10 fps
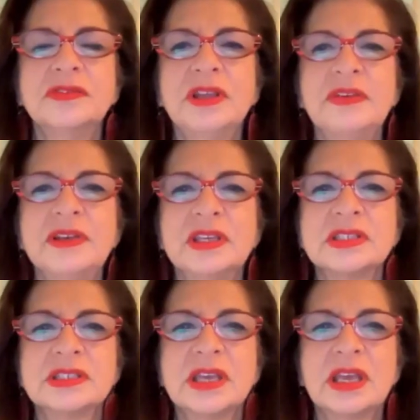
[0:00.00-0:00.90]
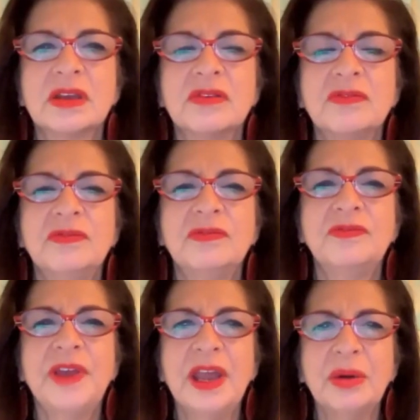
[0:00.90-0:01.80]
of living is
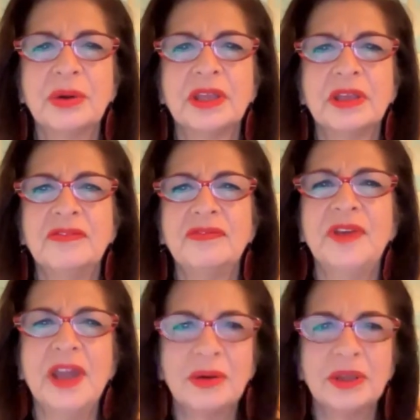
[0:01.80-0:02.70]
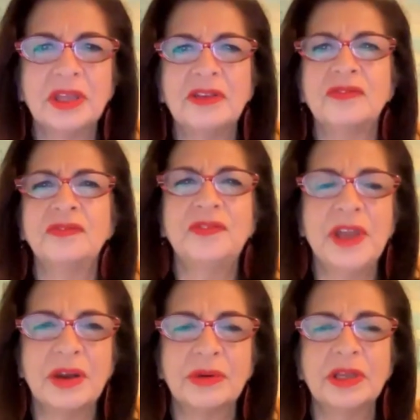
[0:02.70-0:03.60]
very, very,
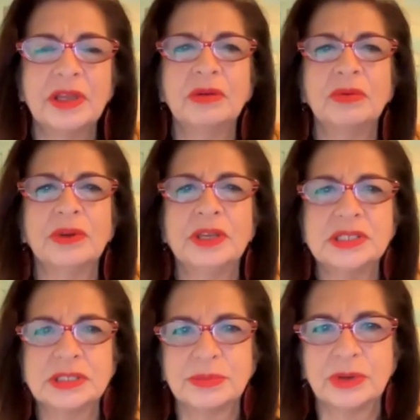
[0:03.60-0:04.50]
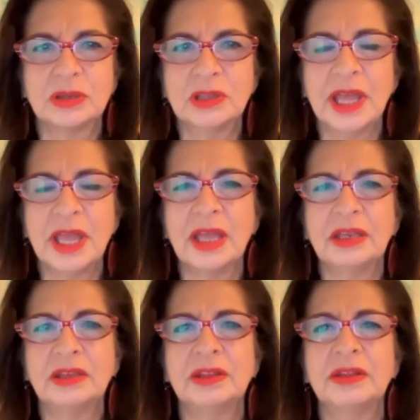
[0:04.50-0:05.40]
very reasonable.
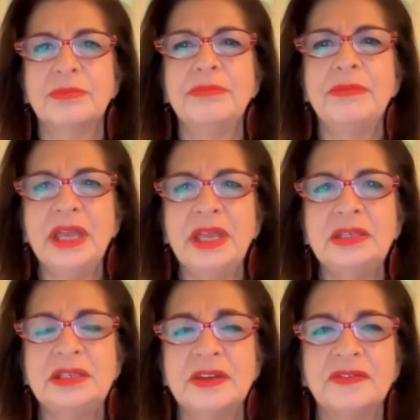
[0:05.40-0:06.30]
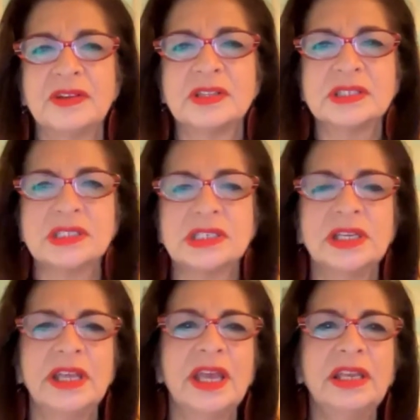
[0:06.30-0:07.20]
And the main difference
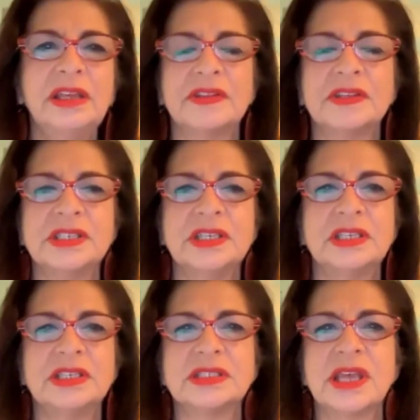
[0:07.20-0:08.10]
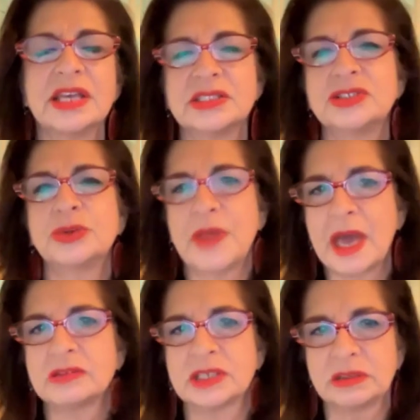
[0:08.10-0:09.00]
in any of the cities has to do with
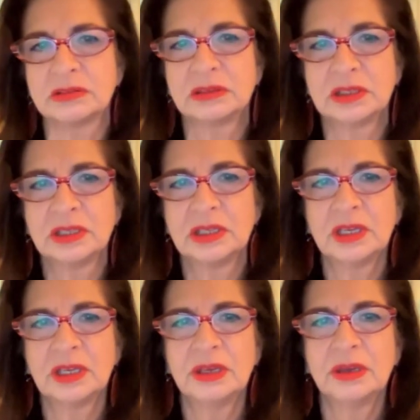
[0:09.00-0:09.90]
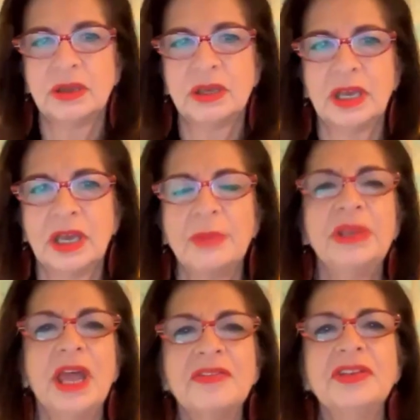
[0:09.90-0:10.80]
housing. I
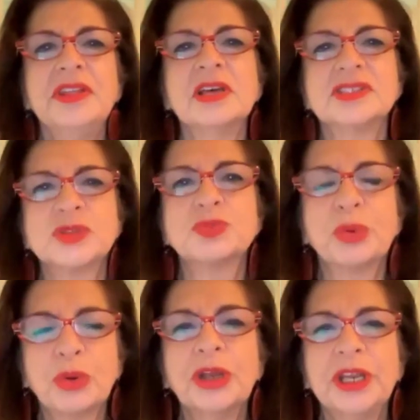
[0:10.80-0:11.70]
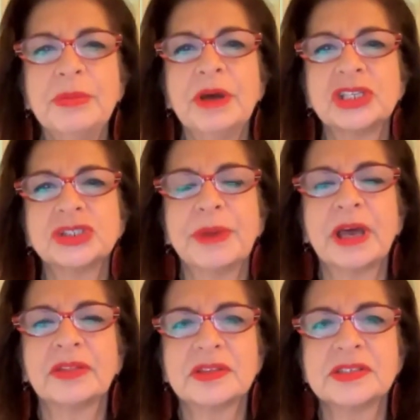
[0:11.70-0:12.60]
mean, everything else is pretty much
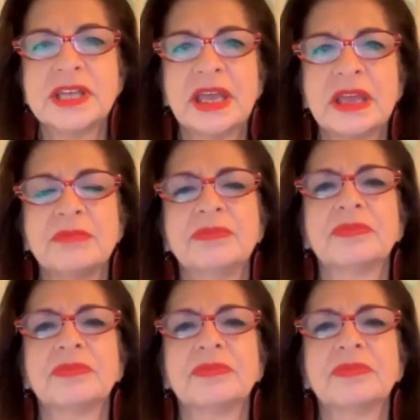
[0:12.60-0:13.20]
about the same.